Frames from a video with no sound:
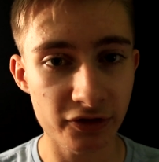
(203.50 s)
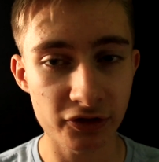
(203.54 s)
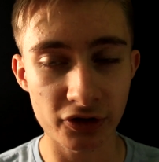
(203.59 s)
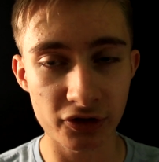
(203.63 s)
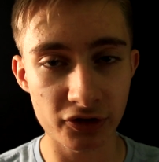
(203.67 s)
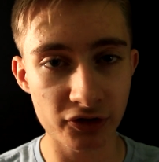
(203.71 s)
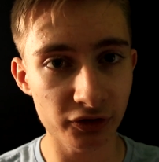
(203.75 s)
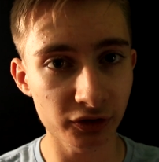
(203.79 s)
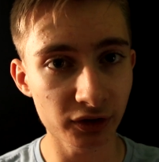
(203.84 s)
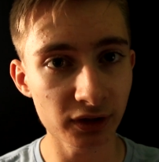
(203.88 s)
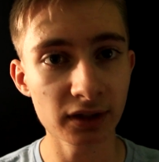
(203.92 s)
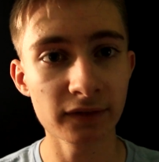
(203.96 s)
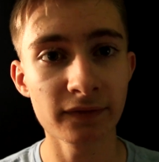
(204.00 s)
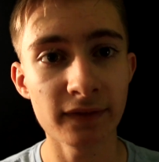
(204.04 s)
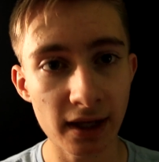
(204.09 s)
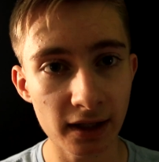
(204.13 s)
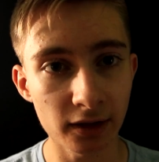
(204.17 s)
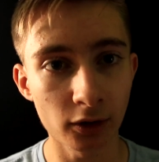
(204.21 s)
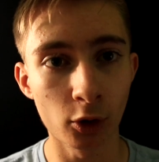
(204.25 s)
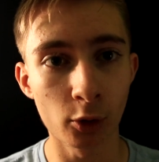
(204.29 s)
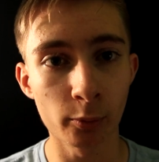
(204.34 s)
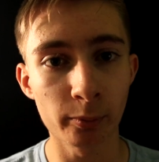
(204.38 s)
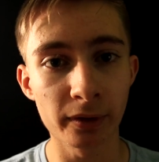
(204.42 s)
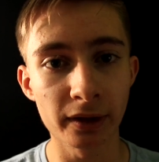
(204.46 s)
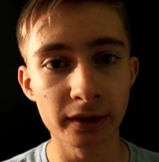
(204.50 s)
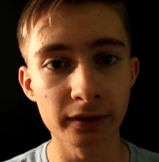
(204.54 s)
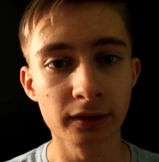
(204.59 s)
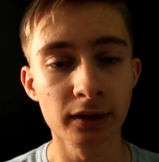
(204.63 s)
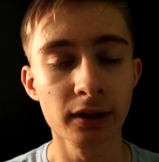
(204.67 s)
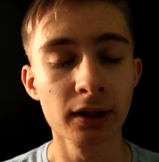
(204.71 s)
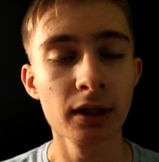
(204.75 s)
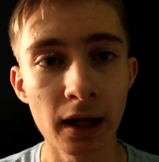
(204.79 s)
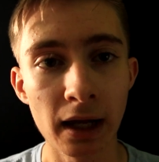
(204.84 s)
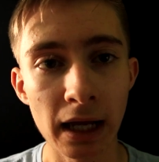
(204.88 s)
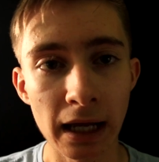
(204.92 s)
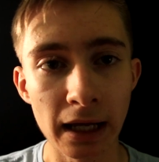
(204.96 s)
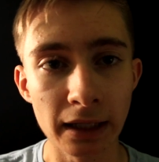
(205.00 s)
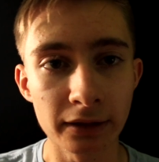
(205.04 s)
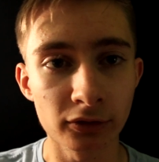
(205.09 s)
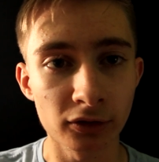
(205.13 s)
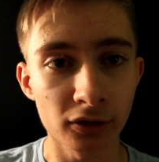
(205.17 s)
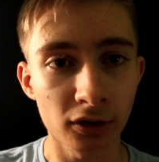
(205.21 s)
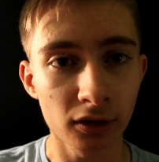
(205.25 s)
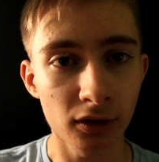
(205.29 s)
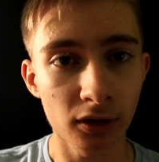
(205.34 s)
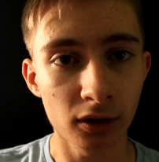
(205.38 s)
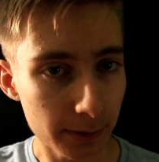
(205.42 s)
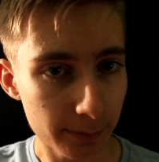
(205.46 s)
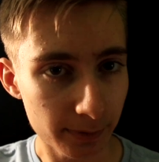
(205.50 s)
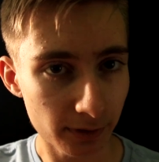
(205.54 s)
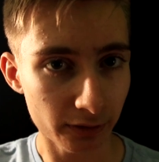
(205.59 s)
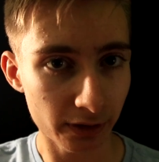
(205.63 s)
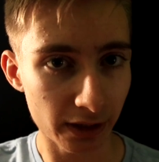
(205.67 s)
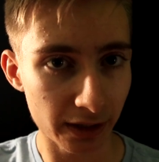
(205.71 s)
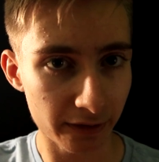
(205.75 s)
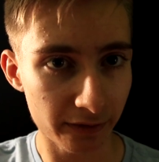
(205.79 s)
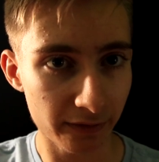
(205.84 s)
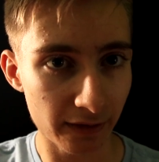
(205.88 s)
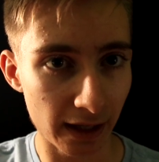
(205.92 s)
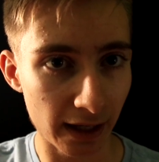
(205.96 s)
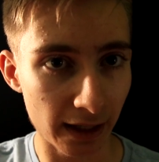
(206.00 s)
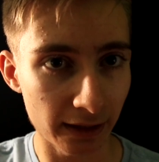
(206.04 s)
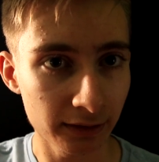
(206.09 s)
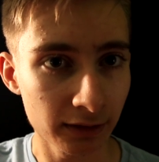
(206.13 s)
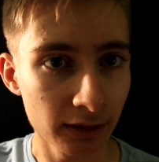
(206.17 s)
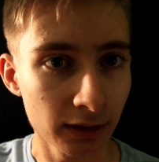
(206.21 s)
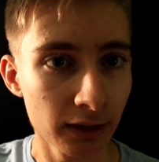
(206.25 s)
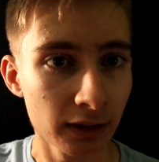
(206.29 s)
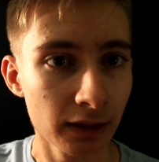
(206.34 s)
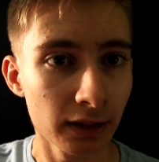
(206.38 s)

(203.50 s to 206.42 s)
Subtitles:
just leave that open and keep it like that.